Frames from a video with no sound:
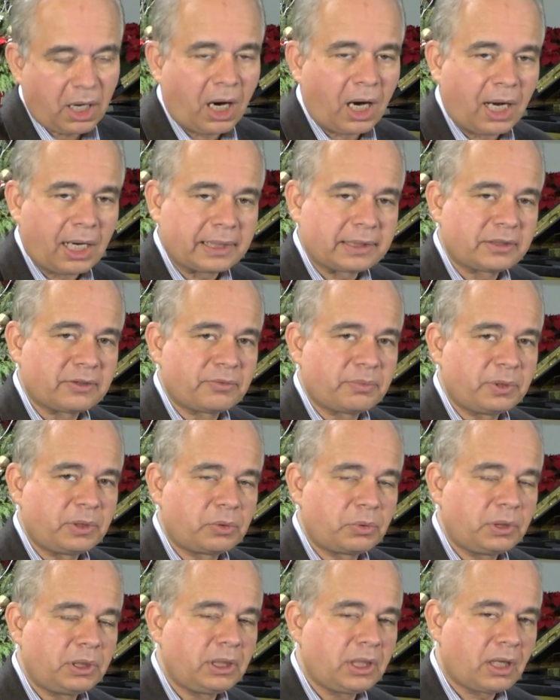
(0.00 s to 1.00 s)
octave
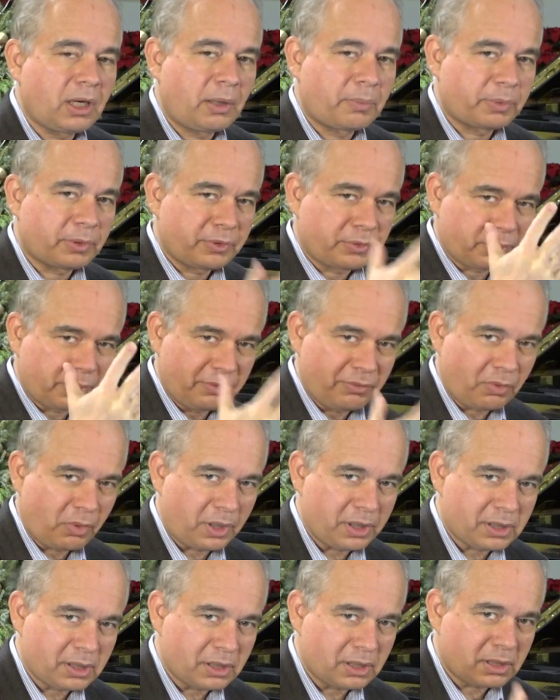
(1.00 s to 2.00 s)
between the upper 3
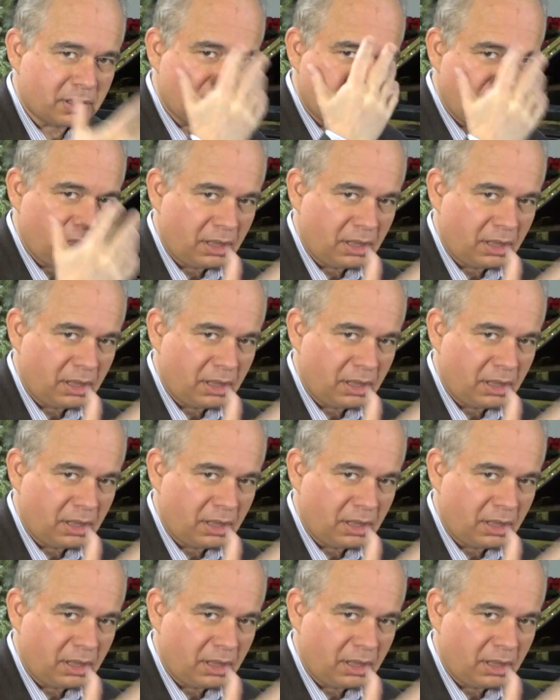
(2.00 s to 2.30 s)
voices,